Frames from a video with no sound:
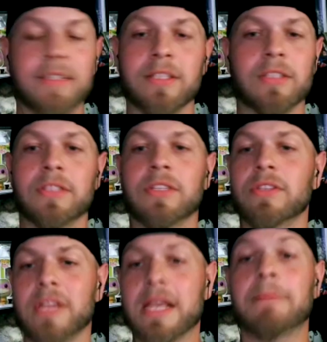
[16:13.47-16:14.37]
to
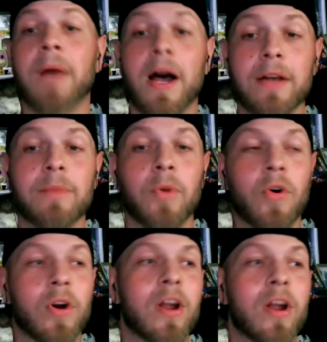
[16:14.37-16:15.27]
keep hunting
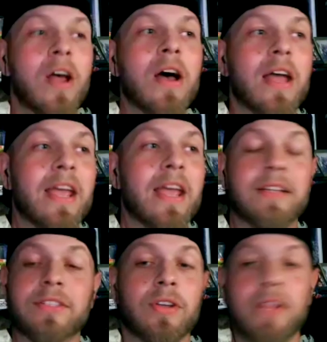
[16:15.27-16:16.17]
more.
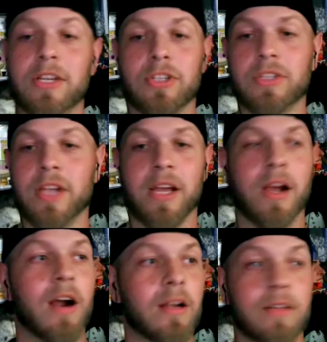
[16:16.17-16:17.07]
And so they're just like,
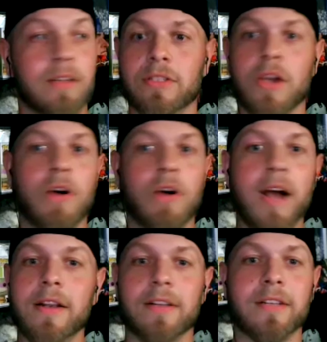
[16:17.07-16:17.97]
all right, let's go
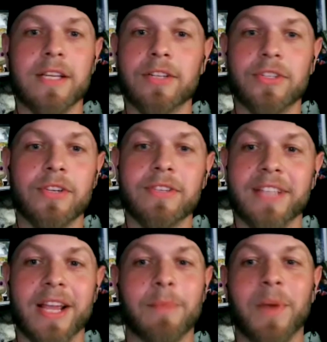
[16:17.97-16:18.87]
hunting each
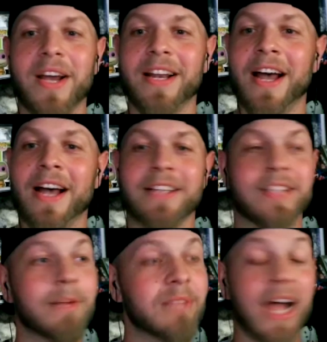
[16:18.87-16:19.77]
Tuesday. But
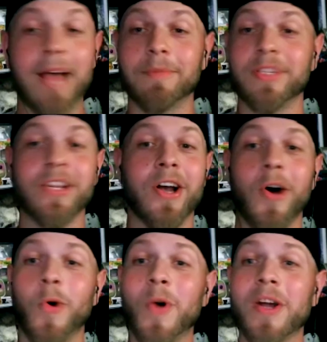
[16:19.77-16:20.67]
sometimes, you know,